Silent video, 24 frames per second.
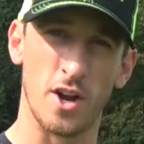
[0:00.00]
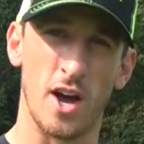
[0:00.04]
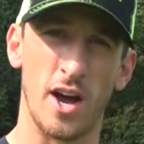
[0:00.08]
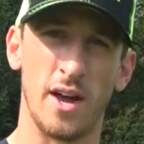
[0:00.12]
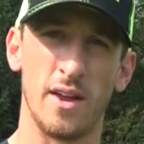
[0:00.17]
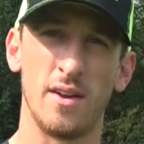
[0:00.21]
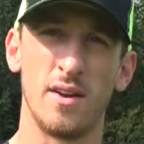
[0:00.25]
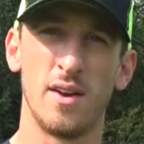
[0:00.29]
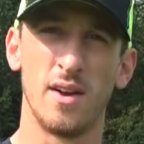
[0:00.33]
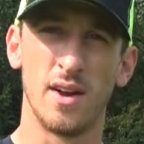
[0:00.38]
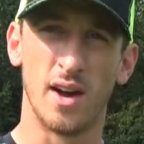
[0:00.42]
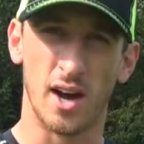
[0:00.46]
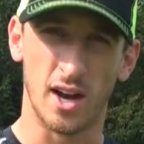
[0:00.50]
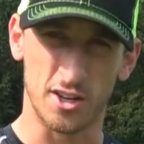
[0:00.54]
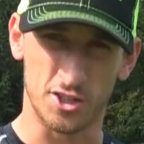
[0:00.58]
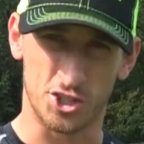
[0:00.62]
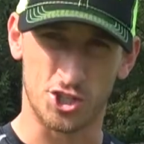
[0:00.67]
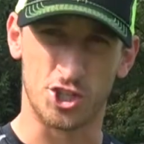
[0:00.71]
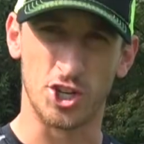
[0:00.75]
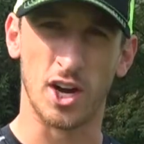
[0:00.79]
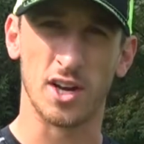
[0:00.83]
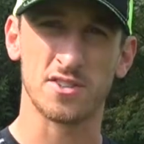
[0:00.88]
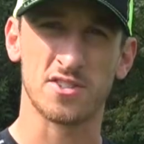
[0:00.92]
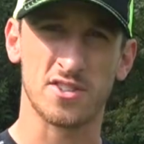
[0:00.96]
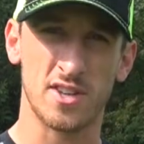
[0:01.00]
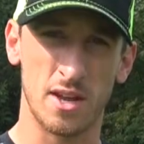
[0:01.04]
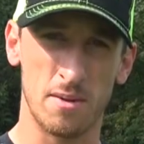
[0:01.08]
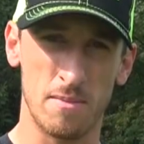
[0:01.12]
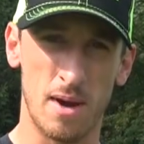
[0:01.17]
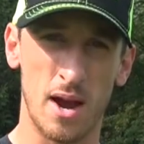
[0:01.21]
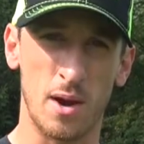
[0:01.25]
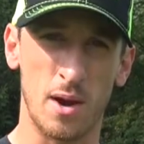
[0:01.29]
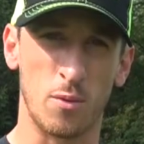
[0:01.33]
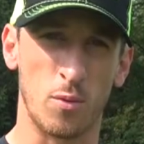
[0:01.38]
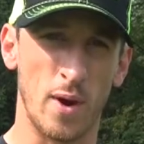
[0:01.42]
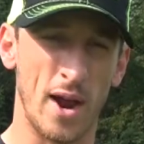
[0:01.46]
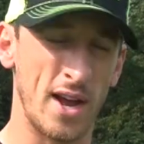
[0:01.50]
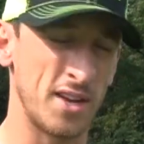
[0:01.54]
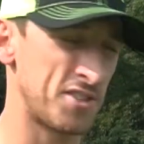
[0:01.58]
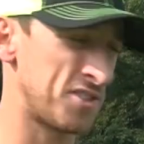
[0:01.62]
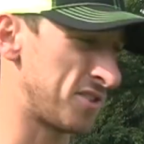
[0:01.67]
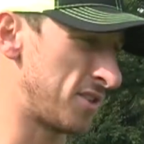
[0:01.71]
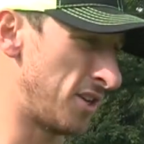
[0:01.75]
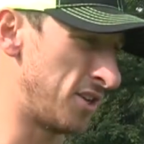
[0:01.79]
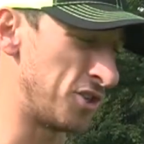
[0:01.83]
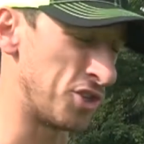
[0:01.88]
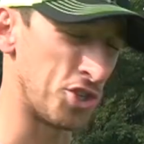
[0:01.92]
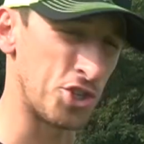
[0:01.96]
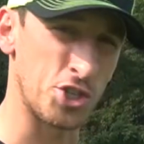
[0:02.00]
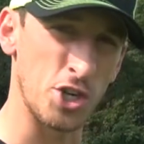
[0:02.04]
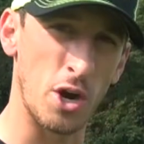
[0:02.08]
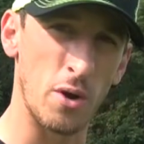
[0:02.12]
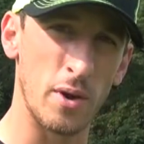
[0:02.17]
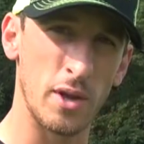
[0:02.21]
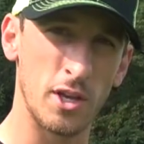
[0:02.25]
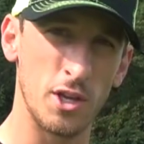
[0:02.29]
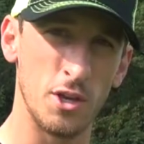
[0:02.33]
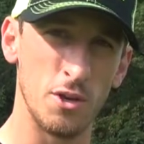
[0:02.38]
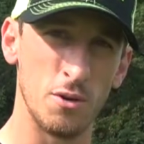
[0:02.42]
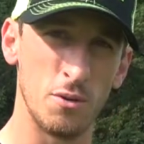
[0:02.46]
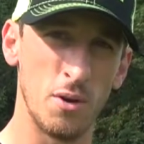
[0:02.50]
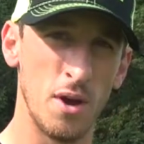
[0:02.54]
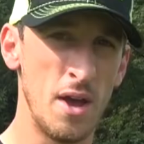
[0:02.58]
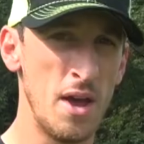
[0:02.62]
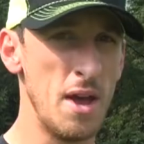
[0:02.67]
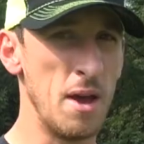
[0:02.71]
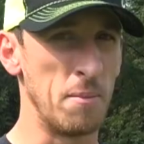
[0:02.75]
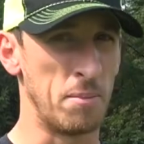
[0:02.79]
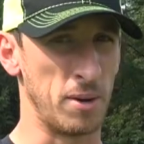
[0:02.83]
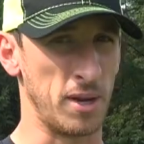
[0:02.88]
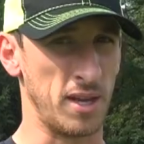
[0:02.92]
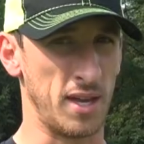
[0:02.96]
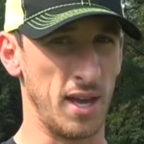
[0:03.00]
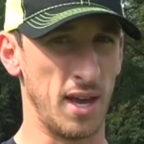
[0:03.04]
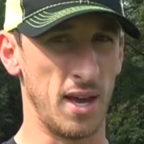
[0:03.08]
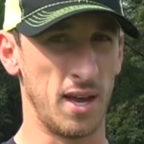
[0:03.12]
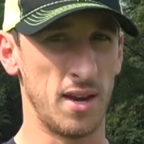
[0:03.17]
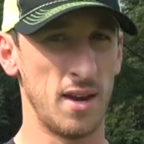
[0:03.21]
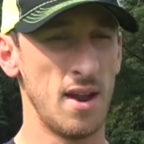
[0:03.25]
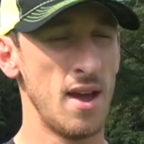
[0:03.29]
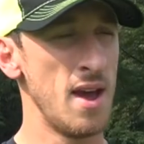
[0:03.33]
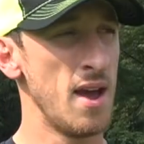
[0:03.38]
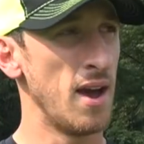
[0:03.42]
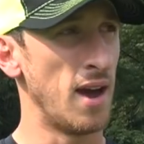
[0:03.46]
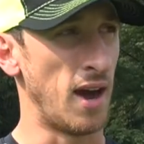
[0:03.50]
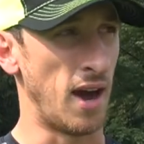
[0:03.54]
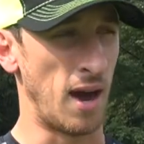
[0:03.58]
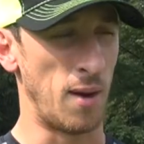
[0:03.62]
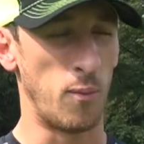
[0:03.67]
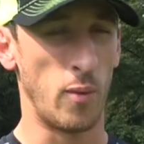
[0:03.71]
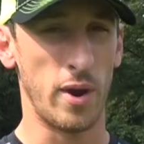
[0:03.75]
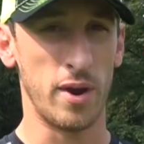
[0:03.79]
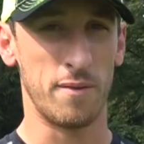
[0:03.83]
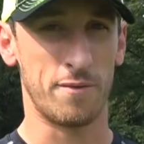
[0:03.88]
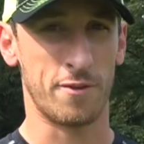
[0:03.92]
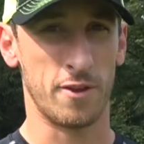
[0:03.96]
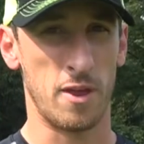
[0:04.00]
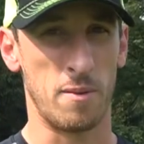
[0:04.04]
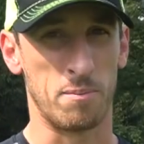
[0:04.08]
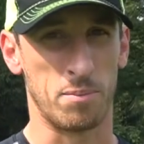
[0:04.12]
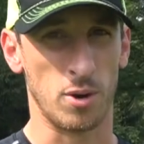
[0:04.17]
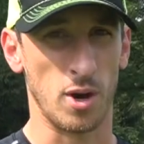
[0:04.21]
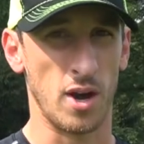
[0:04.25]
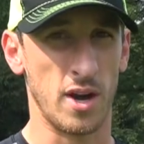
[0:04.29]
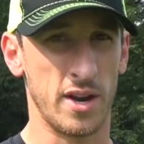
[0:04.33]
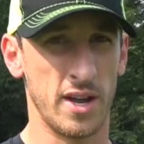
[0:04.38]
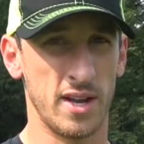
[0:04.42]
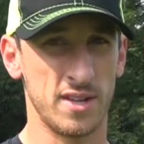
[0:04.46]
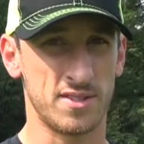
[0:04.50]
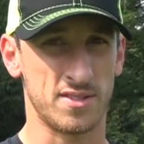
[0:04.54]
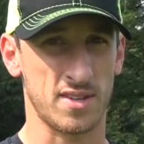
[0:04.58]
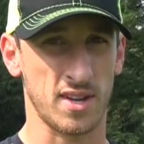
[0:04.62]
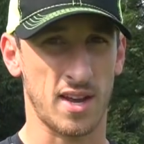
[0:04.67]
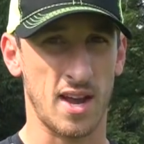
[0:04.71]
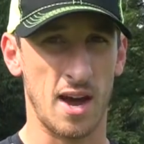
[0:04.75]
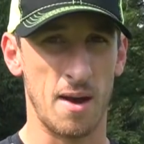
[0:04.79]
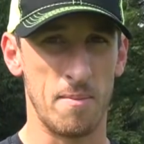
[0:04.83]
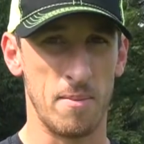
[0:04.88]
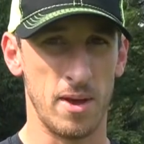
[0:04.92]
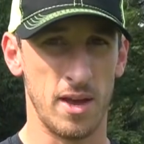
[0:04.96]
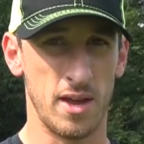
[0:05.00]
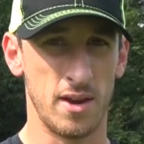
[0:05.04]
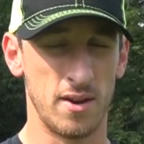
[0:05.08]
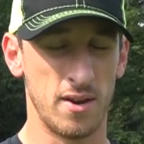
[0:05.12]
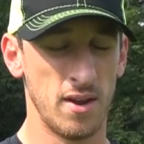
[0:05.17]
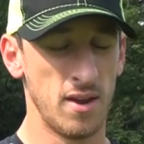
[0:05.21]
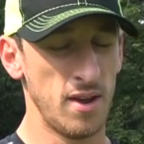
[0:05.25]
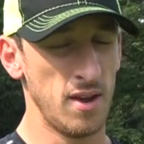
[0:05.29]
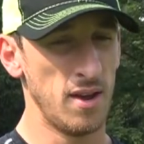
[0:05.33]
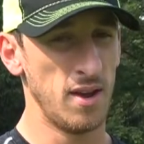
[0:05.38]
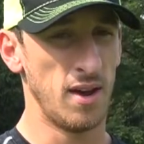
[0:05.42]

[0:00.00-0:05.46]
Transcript: not adjusting my rest and showing you, but again, I'm waiting for them broadheads to come in.